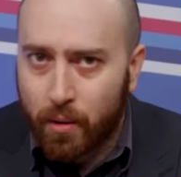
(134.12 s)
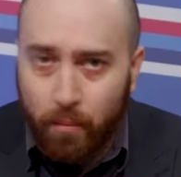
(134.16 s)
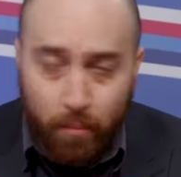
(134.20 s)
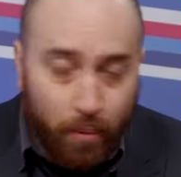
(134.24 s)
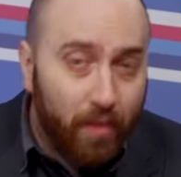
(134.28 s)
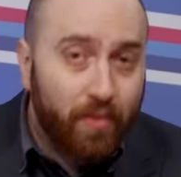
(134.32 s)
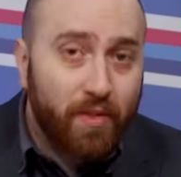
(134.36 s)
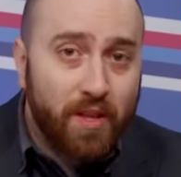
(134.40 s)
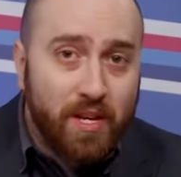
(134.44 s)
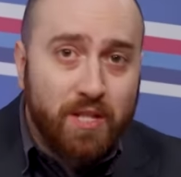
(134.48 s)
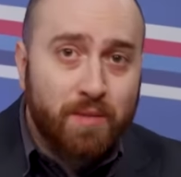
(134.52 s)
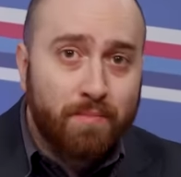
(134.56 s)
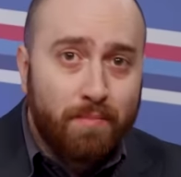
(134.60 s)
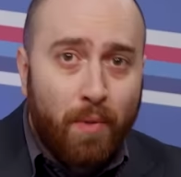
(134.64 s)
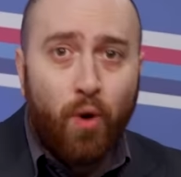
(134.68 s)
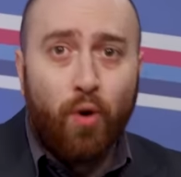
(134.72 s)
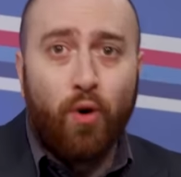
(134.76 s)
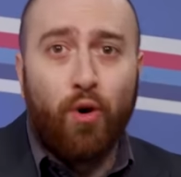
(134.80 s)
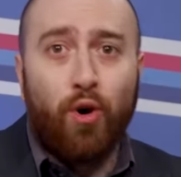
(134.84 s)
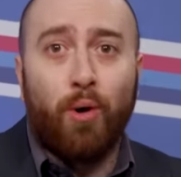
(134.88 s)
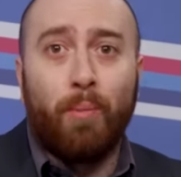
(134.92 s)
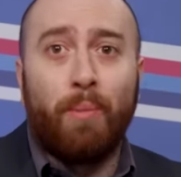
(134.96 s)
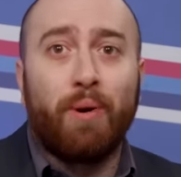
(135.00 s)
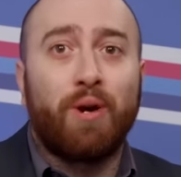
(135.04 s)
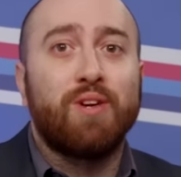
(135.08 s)
But there's
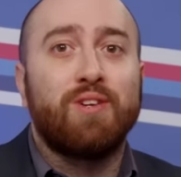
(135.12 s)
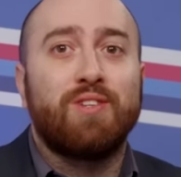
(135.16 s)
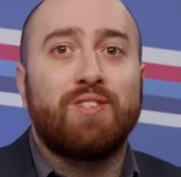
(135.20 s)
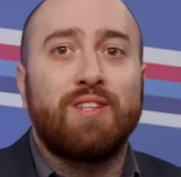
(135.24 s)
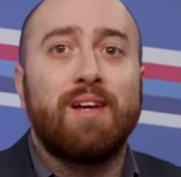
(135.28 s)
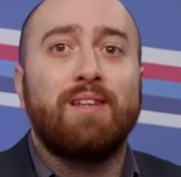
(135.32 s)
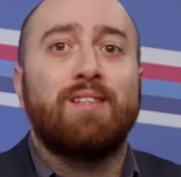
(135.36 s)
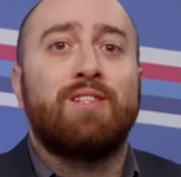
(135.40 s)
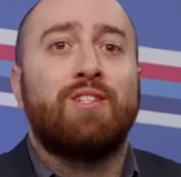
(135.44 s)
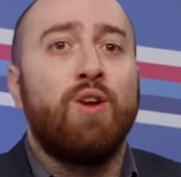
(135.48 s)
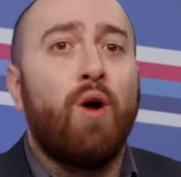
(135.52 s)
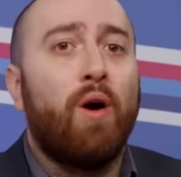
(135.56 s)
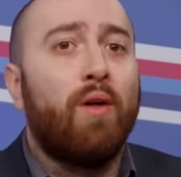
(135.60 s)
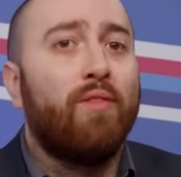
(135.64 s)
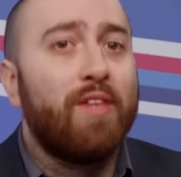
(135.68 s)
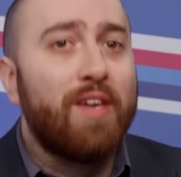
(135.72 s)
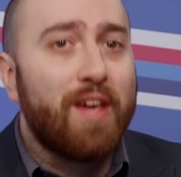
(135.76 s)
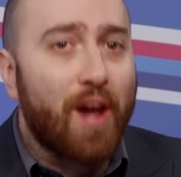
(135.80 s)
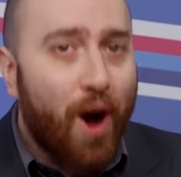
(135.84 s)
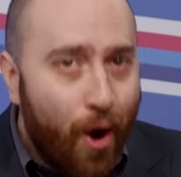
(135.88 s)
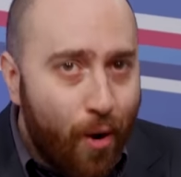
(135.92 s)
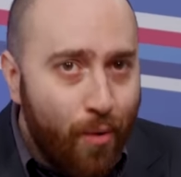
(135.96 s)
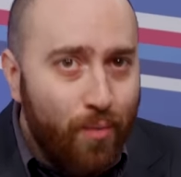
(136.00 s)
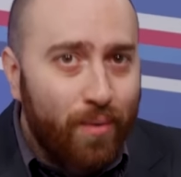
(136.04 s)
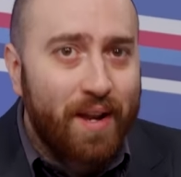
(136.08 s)
more, because that's not the
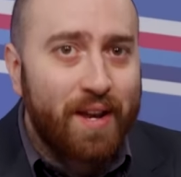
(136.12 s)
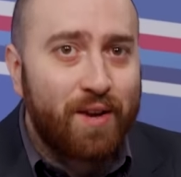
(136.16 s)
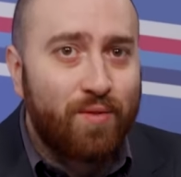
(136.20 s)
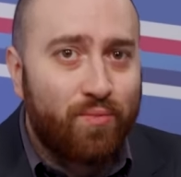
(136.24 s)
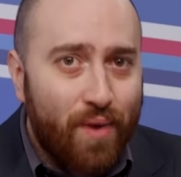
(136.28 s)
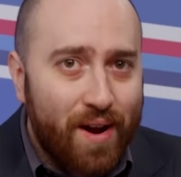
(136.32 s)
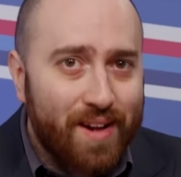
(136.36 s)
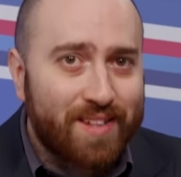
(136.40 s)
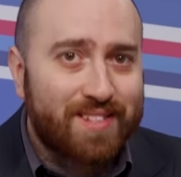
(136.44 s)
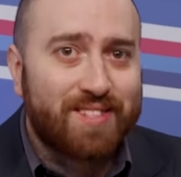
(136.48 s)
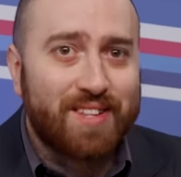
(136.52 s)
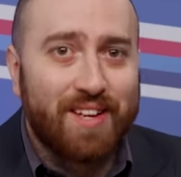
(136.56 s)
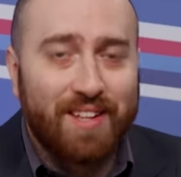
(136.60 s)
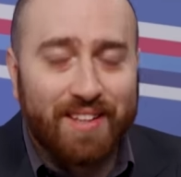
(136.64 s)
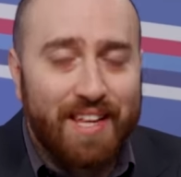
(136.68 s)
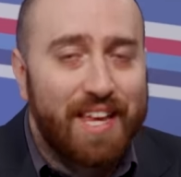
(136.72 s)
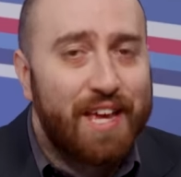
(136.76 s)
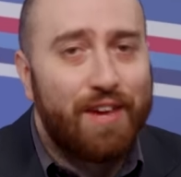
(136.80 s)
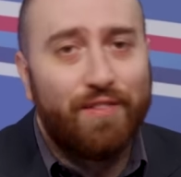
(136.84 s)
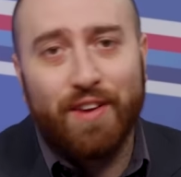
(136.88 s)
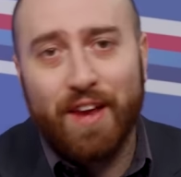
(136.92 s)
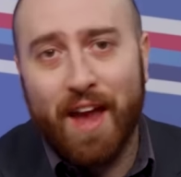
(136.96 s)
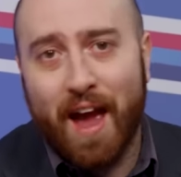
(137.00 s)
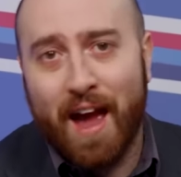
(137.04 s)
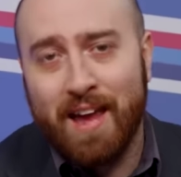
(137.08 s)
only wrestler
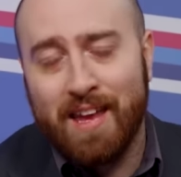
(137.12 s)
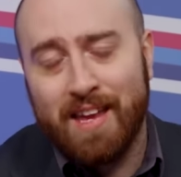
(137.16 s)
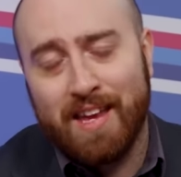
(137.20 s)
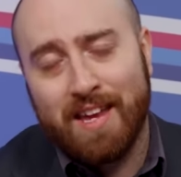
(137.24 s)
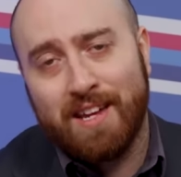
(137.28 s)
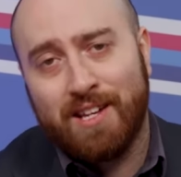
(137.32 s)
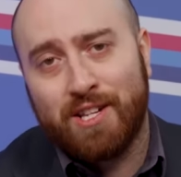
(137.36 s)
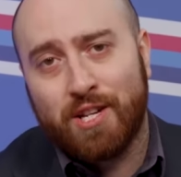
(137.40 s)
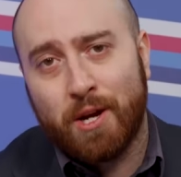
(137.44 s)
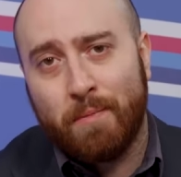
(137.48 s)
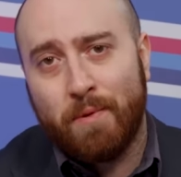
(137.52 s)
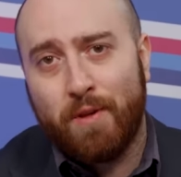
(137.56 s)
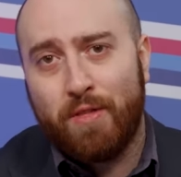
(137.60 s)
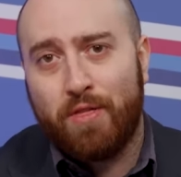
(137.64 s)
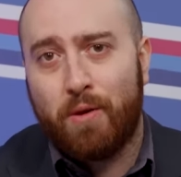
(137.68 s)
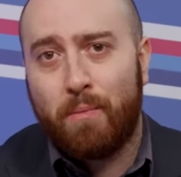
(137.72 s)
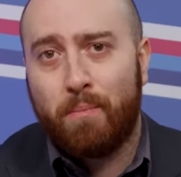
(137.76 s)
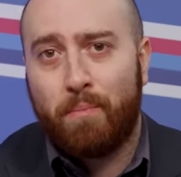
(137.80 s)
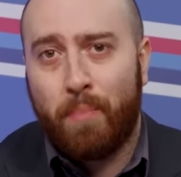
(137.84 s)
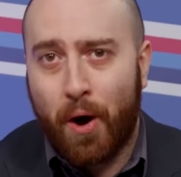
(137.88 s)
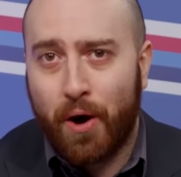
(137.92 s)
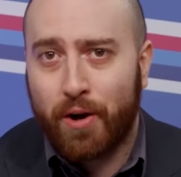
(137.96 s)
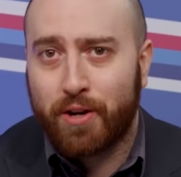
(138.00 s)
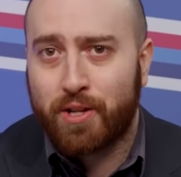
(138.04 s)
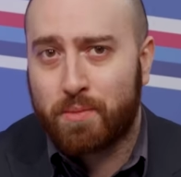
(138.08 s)
leaving AEW
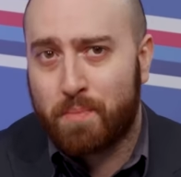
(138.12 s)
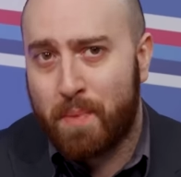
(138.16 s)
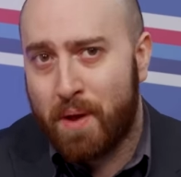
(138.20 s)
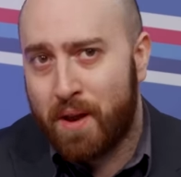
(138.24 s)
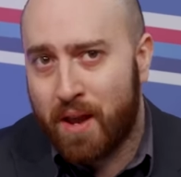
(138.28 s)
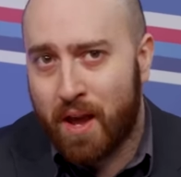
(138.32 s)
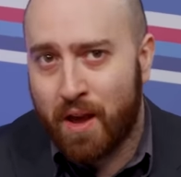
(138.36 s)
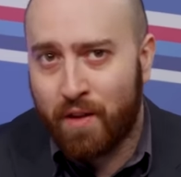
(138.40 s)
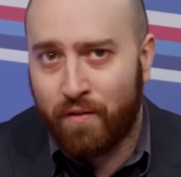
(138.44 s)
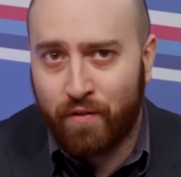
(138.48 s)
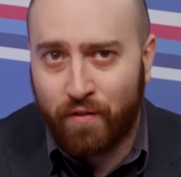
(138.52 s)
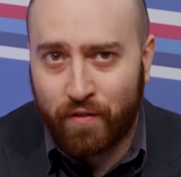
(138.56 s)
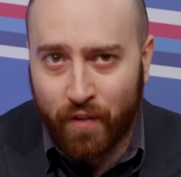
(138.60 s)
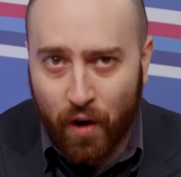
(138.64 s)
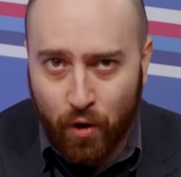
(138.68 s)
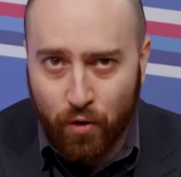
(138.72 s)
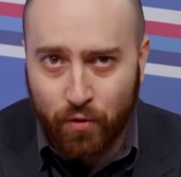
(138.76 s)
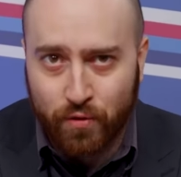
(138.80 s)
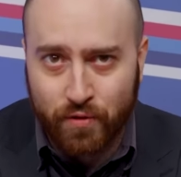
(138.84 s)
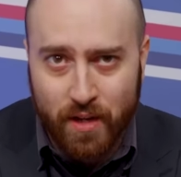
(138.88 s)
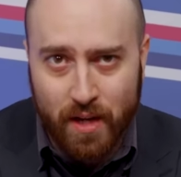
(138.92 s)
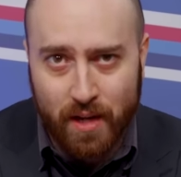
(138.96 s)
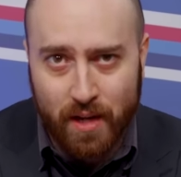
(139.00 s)
that Punk's been involved